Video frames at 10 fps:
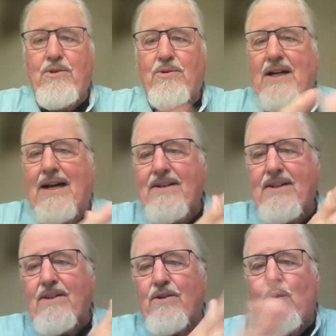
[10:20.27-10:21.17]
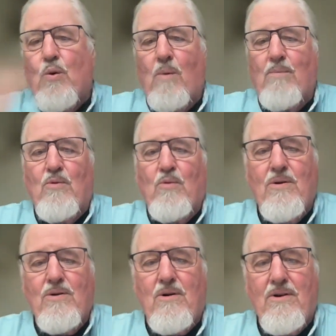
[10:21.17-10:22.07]
You're not in the normal
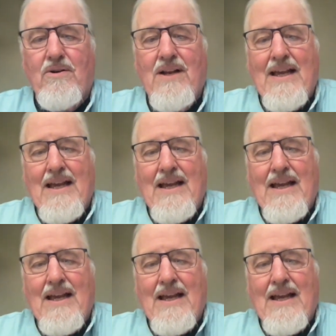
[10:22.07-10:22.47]
word order,